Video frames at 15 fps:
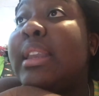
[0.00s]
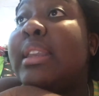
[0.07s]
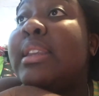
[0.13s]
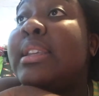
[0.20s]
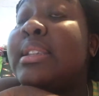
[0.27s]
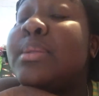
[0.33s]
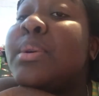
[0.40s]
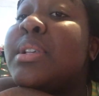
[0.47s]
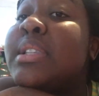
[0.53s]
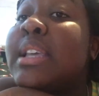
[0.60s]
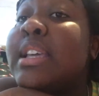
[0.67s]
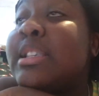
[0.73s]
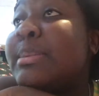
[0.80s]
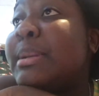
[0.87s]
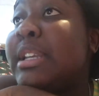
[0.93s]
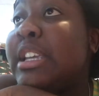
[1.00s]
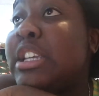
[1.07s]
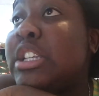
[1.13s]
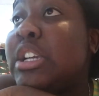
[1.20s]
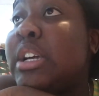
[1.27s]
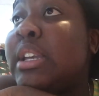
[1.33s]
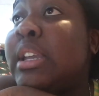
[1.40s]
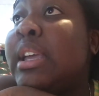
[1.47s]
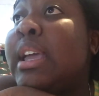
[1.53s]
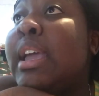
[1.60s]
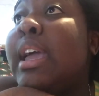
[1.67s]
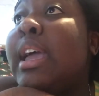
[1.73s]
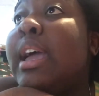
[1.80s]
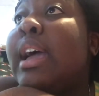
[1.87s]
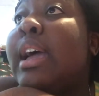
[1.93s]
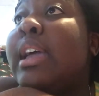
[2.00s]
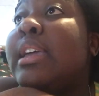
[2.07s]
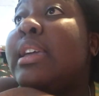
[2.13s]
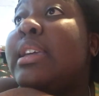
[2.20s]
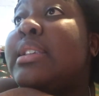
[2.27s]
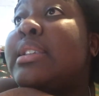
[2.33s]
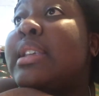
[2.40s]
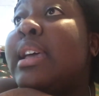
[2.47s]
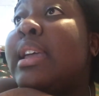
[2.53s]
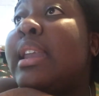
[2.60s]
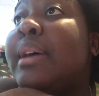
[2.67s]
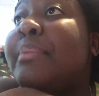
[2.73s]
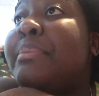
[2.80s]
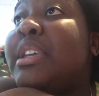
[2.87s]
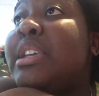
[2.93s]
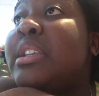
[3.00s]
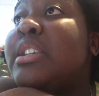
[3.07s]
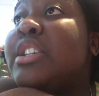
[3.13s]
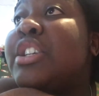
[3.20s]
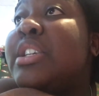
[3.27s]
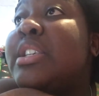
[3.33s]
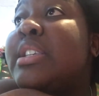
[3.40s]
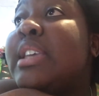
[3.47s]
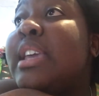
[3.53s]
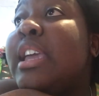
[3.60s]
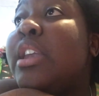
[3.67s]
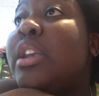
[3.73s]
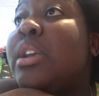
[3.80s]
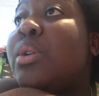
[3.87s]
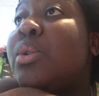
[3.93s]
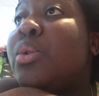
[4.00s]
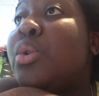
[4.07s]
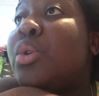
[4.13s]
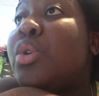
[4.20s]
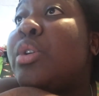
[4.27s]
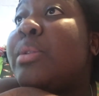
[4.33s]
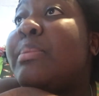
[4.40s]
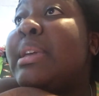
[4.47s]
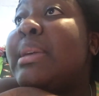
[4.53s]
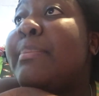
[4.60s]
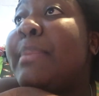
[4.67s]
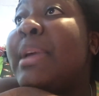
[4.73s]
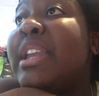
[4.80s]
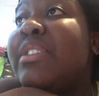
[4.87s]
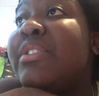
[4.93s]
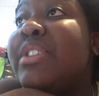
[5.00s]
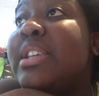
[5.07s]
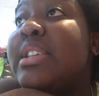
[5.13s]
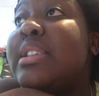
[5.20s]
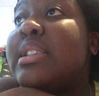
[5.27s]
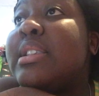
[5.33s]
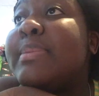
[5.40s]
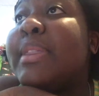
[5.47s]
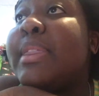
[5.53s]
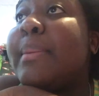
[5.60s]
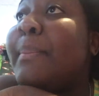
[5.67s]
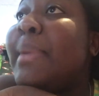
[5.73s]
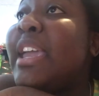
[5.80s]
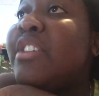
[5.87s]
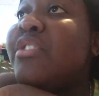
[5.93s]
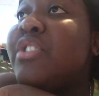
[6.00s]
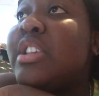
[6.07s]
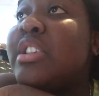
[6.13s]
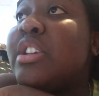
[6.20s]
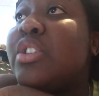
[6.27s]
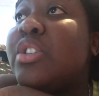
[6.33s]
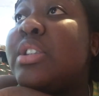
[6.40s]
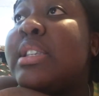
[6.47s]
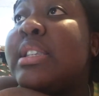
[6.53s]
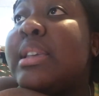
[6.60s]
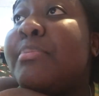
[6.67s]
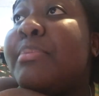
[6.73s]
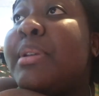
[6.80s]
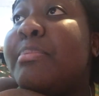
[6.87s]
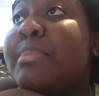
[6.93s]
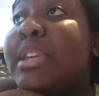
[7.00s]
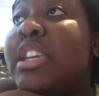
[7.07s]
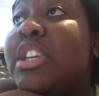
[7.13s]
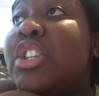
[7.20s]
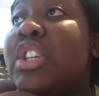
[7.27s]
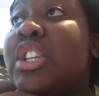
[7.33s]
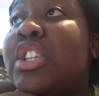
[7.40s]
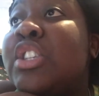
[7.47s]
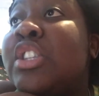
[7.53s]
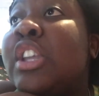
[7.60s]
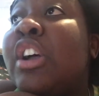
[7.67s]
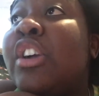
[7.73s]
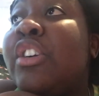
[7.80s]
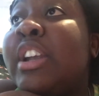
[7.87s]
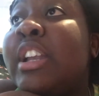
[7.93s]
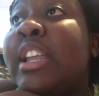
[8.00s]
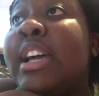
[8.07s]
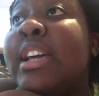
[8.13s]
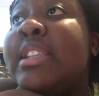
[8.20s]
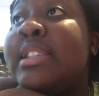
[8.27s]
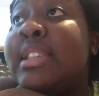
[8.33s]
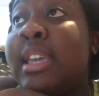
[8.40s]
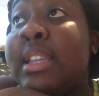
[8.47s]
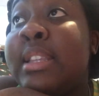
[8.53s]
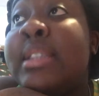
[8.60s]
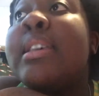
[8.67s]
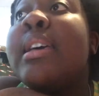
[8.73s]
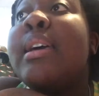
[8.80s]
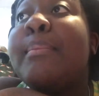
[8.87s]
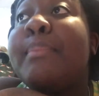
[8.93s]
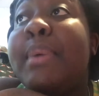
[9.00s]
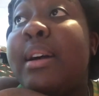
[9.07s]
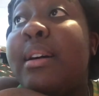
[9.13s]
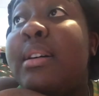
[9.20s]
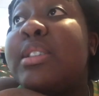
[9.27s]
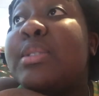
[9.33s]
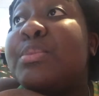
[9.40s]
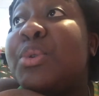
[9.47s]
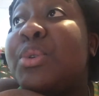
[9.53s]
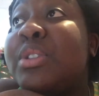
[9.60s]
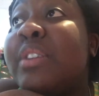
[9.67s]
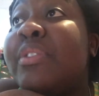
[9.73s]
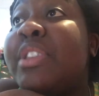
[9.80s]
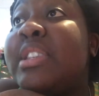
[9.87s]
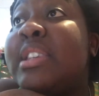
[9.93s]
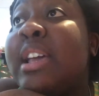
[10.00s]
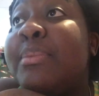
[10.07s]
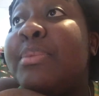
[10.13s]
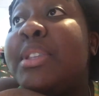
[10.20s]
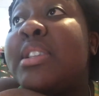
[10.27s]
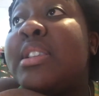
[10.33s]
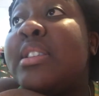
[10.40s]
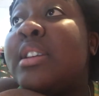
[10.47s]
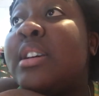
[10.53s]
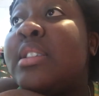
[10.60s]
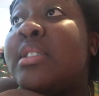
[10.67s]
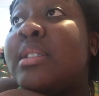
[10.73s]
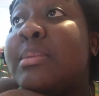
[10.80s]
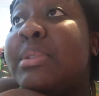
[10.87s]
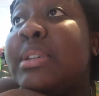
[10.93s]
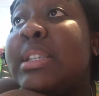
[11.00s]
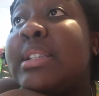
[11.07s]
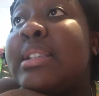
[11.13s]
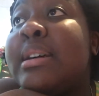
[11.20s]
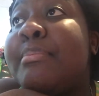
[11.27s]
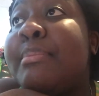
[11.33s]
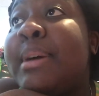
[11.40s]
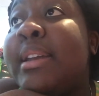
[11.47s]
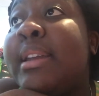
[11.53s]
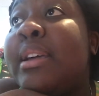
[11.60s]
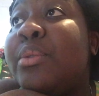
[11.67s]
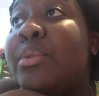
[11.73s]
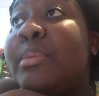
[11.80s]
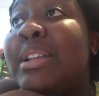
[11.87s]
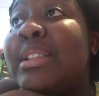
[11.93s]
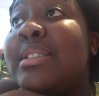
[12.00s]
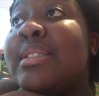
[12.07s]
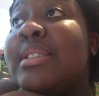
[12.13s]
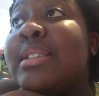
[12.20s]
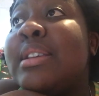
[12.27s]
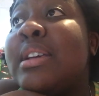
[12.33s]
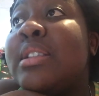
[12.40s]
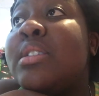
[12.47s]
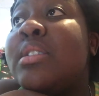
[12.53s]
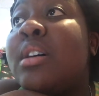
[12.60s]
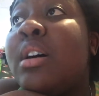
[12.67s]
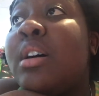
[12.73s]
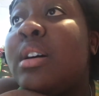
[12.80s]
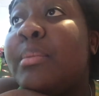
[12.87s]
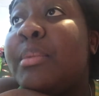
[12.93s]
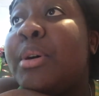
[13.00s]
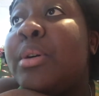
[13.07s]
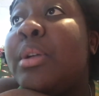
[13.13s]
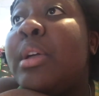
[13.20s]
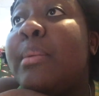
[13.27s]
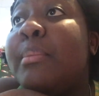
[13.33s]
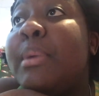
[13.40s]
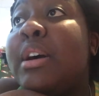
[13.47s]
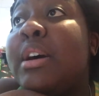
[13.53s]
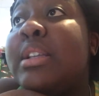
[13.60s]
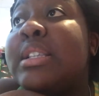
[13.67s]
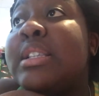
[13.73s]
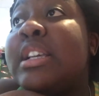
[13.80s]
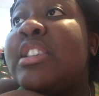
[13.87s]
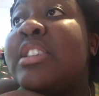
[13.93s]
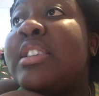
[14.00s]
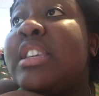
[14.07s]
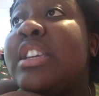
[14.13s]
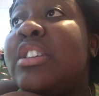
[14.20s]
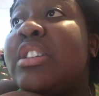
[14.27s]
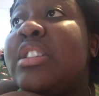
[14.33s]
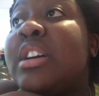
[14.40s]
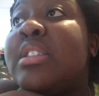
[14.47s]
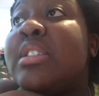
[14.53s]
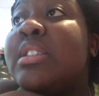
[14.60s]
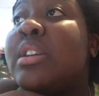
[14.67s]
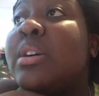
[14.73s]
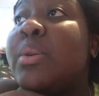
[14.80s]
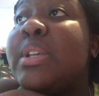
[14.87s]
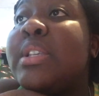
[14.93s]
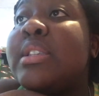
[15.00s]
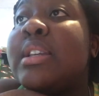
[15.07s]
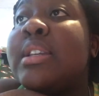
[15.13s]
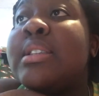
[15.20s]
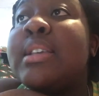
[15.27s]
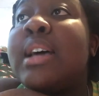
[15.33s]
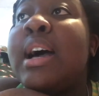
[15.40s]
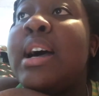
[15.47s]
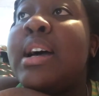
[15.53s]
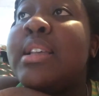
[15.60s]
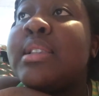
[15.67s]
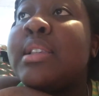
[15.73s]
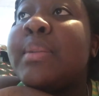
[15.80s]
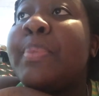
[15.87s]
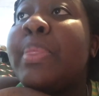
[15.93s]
This was the explanation. He said, she's saying no could be many reasons, but the main reason could simply be she is not ready as yet, because most of the time this is not something that a man and woman sit and talk about because it's a secret until the question is asked.